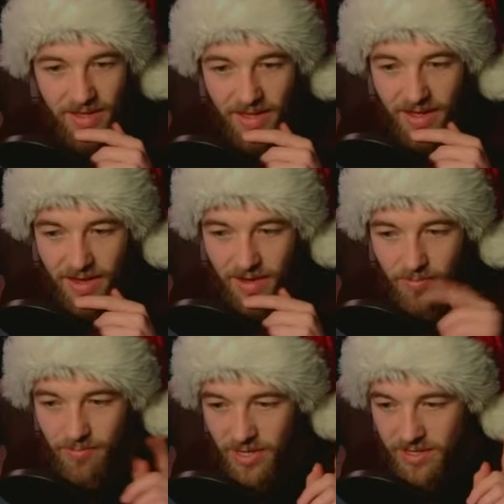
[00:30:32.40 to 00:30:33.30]

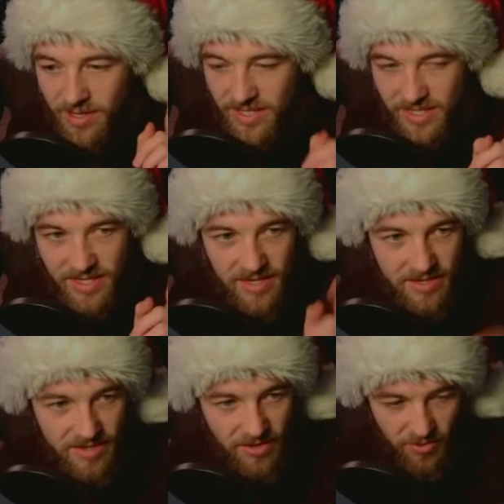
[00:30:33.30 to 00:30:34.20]
But as I said,
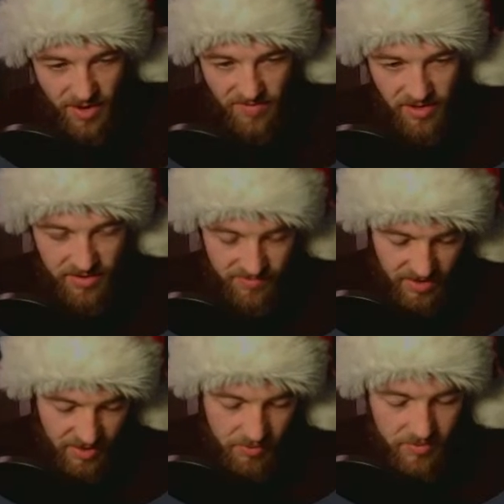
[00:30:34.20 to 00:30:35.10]
I don't have a lot of
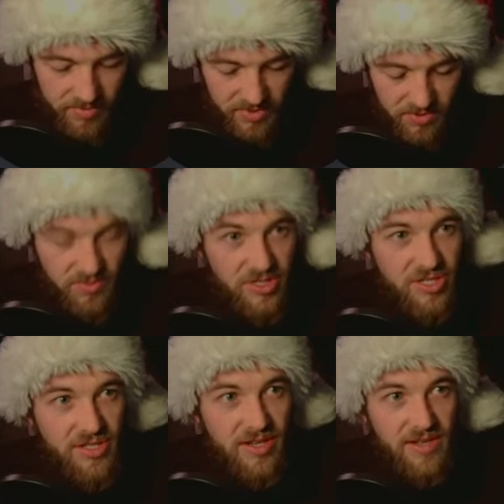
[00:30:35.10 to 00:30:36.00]
time, so we're
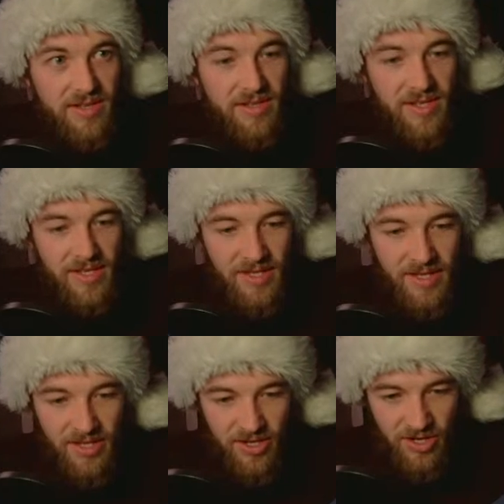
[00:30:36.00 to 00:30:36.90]
just gonna
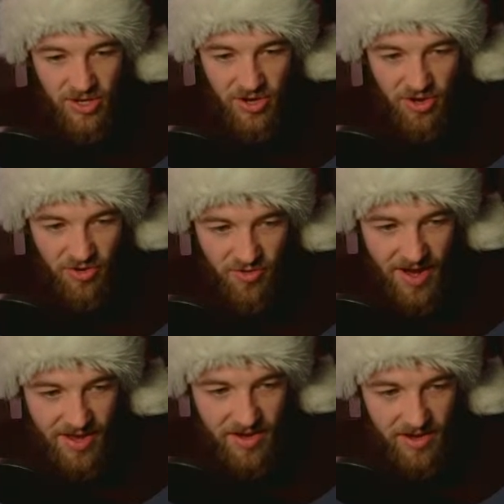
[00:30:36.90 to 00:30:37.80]

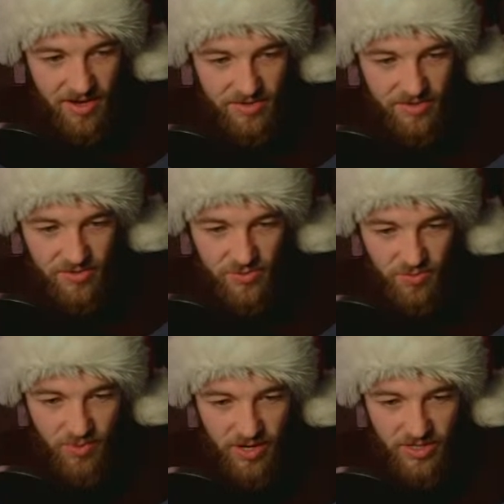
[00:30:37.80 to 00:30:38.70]
crack on to
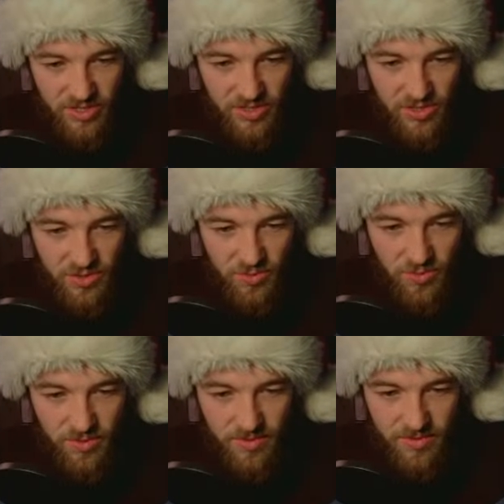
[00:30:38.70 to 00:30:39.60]
part
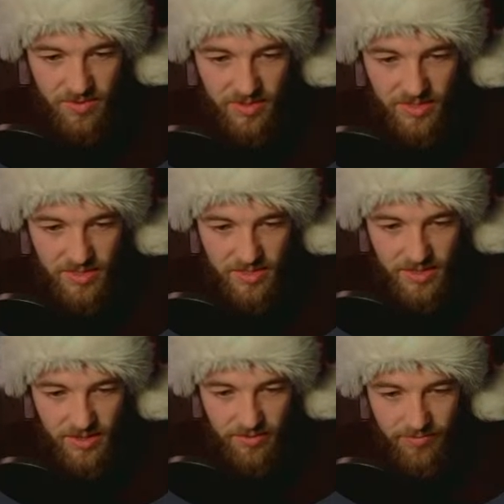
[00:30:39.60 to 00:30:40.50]
2 and see
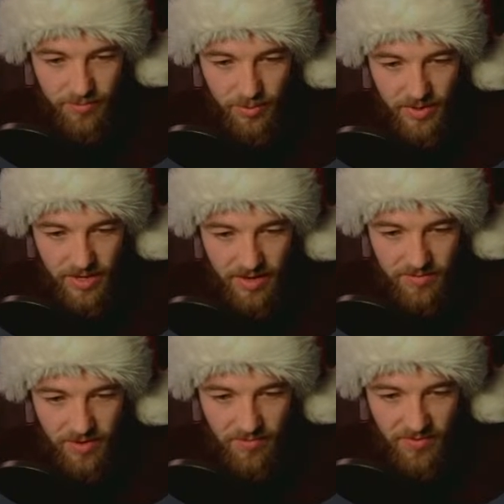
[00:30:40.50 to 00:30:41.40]
if we have
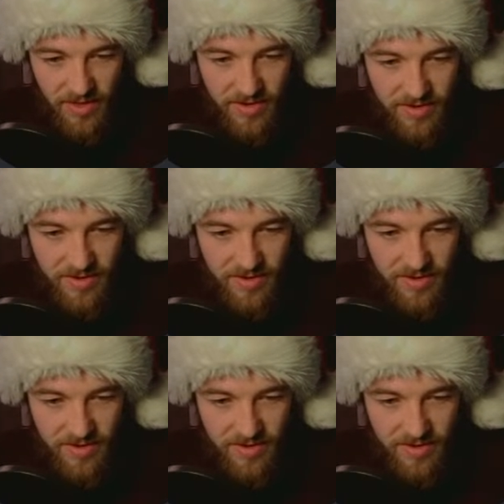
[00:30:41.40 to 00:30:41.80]
time for that.